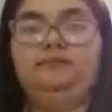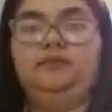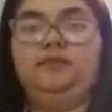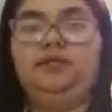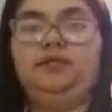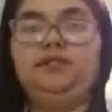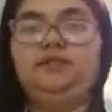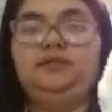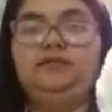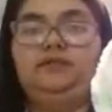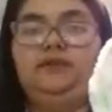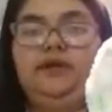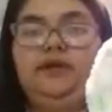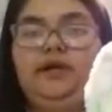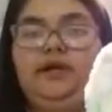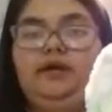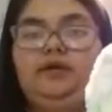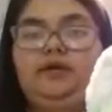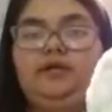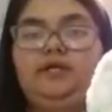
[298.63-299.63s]
It's a
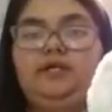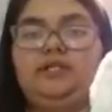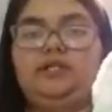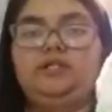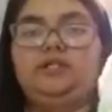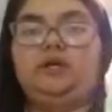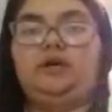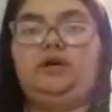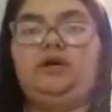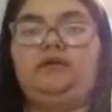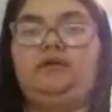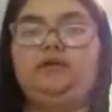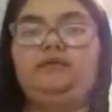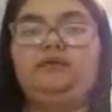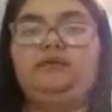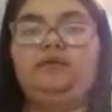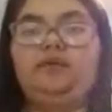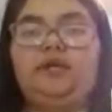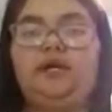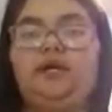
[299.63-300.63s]
very
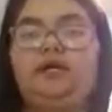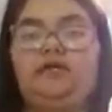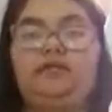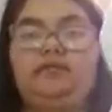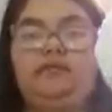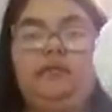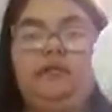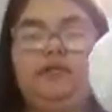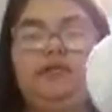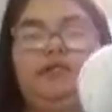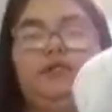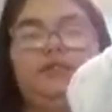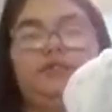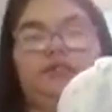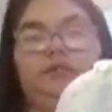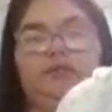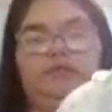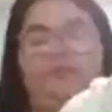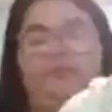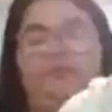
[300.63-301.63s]
soft kind of mixture of